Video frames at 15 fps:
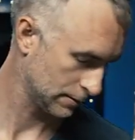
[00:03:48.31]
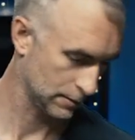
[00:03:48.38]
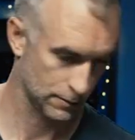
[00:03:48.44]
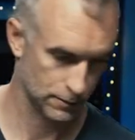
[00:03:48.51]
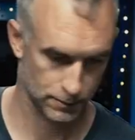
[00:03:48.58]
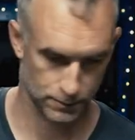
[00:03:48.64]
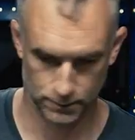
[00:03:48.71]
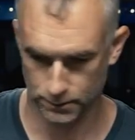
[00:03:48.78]

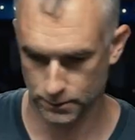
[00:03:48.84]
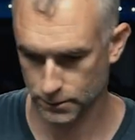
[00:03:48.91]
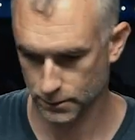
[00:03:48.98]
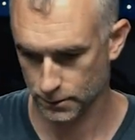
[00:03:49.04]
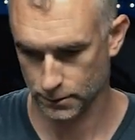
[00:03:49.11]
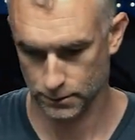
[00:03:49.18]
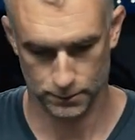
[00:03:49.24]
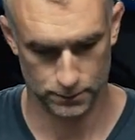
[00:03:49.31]

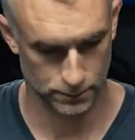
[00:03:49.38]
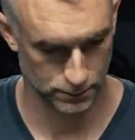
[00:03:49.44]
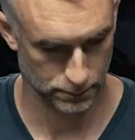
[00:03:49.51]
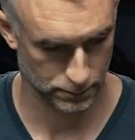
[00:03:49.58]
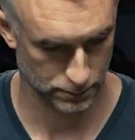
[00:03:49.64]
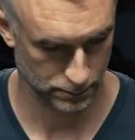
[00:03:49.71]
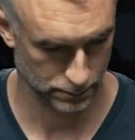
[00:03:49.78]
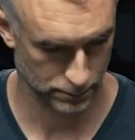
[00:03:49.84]

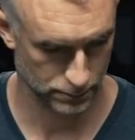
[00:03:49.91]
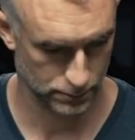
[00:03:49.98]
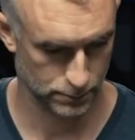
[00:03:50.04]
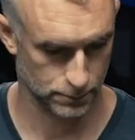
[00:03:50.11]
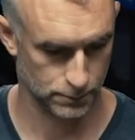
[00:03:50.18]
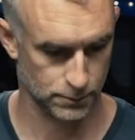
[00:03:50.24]
(silence)